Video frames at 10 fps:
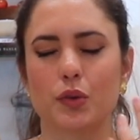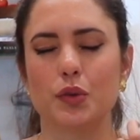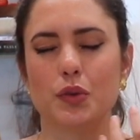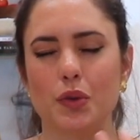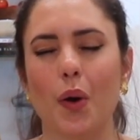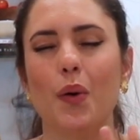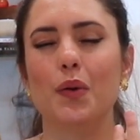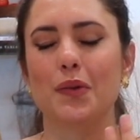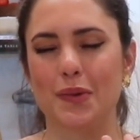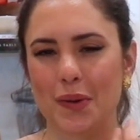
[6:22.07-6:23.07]

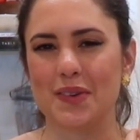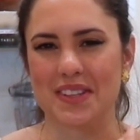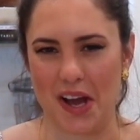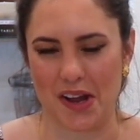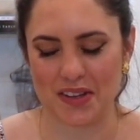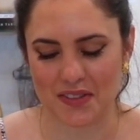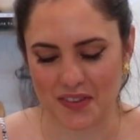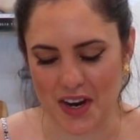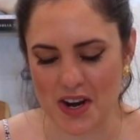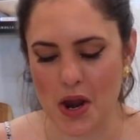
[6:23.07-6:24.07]
so
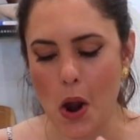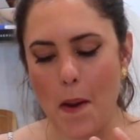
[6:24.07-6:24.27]
satisfied,